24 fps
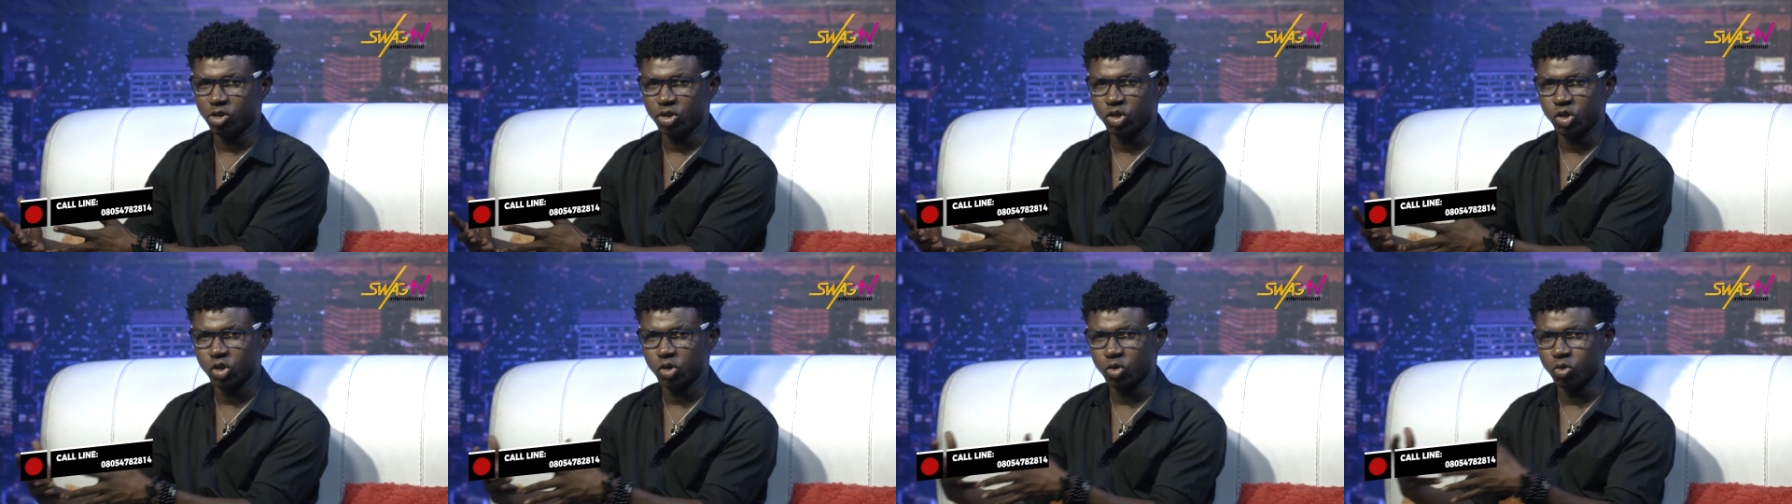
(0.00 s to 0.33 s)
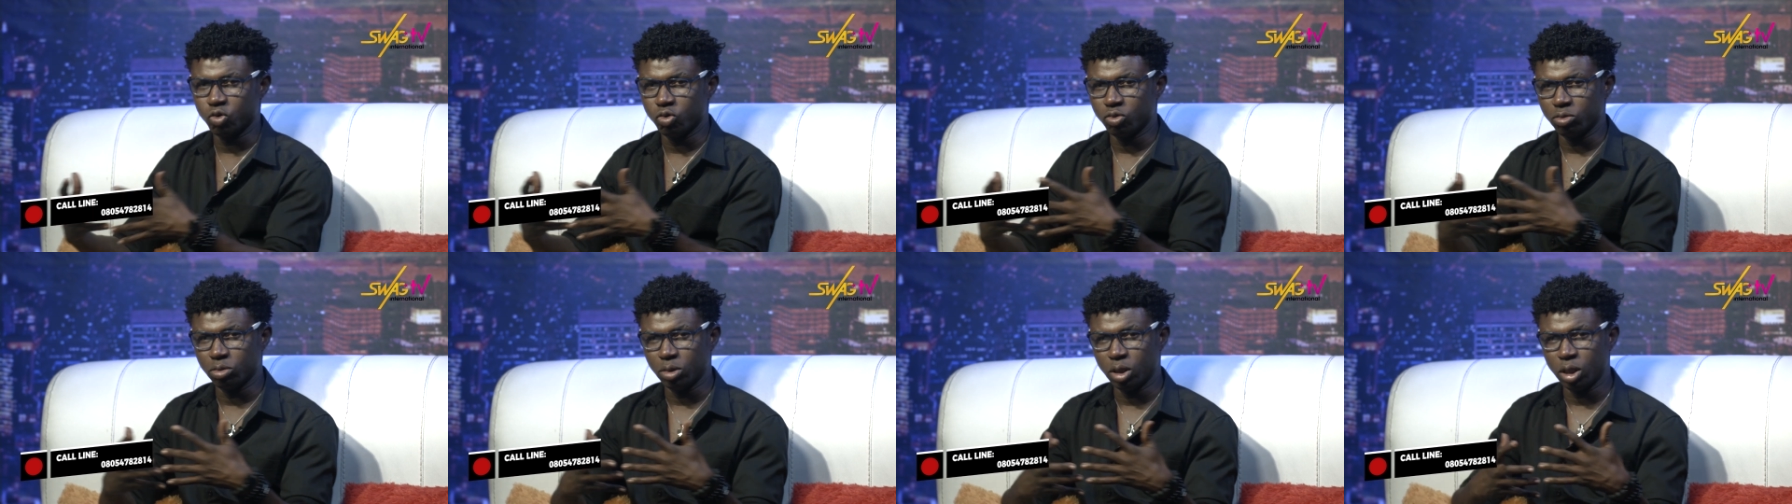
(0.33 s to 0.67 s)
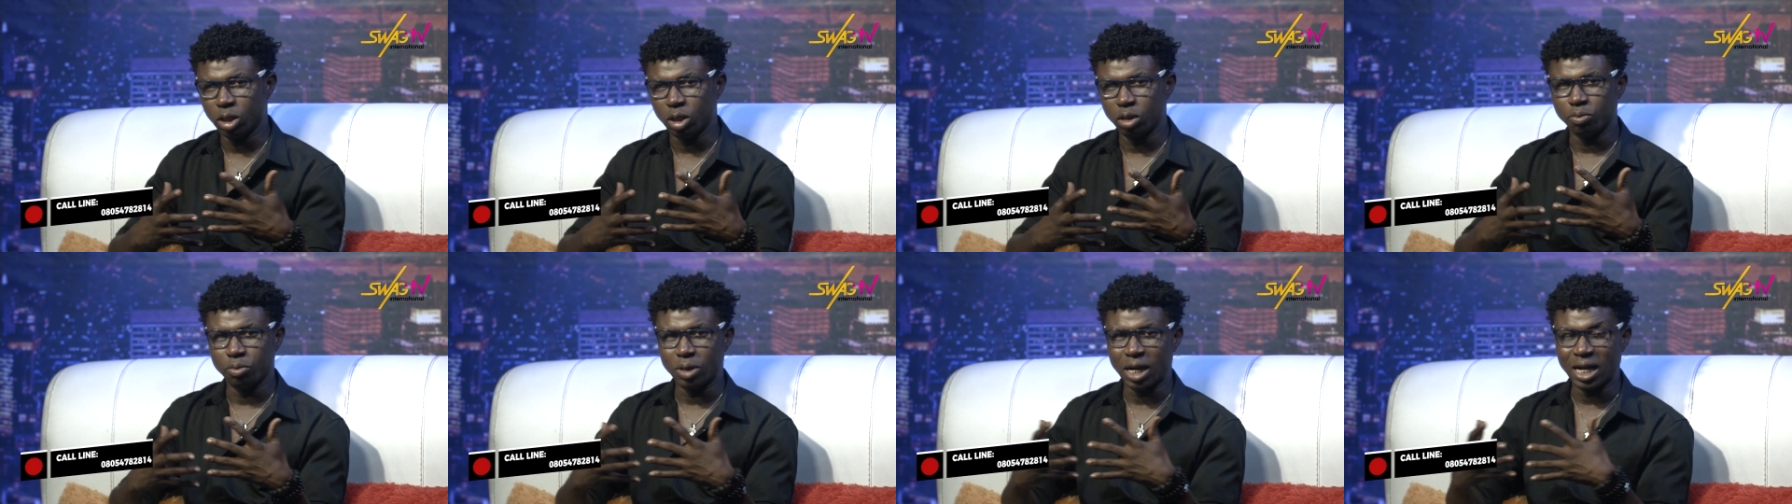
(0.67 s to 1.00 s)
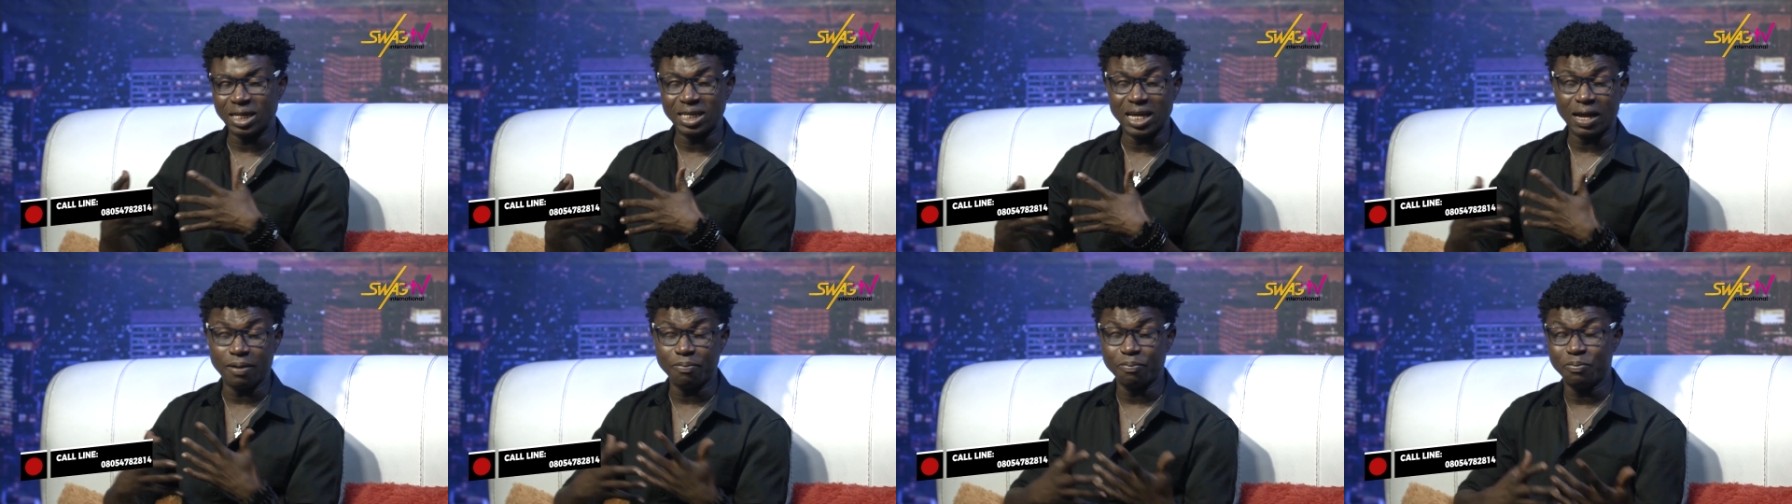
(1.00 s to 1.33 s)
us so um,
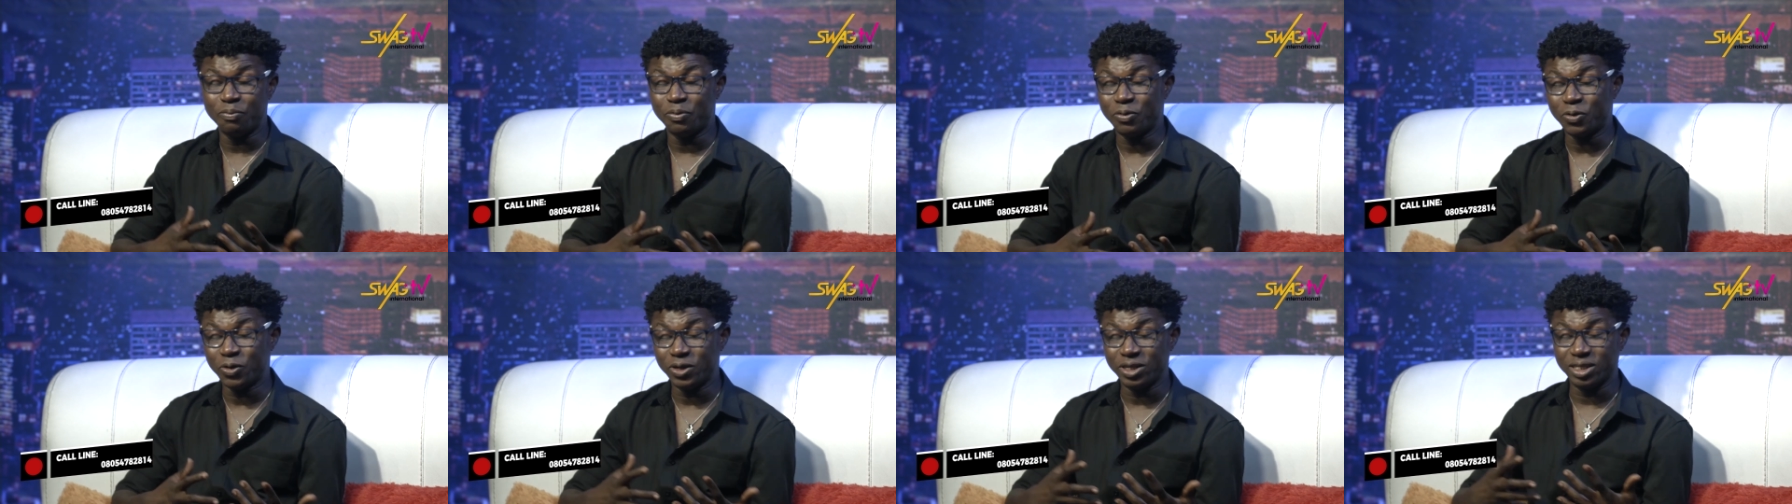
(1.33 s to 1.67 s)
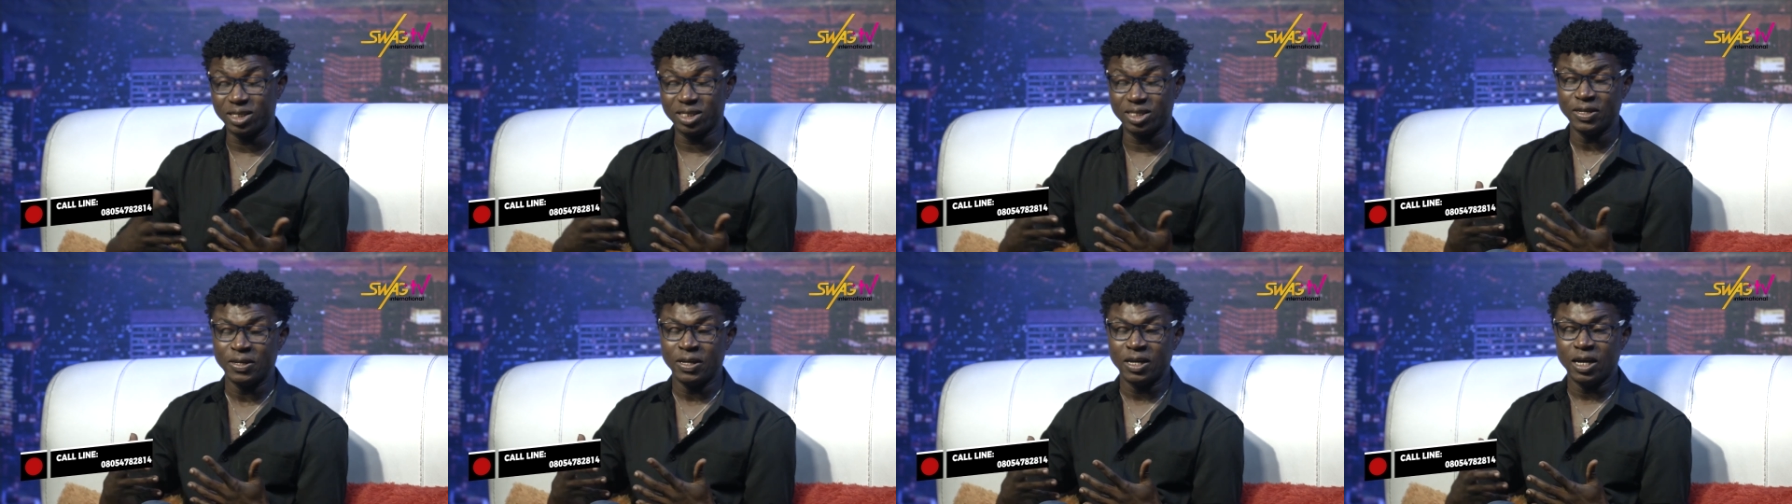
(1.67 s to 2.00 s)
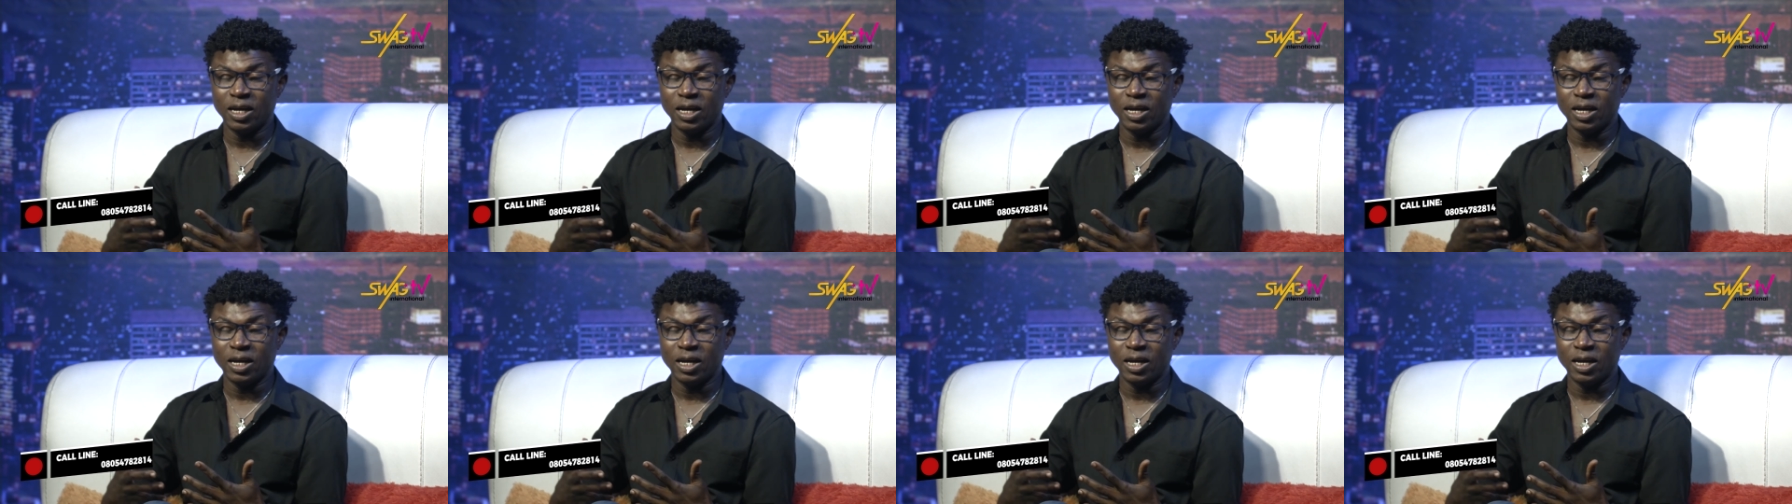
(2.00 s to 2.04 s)
at that point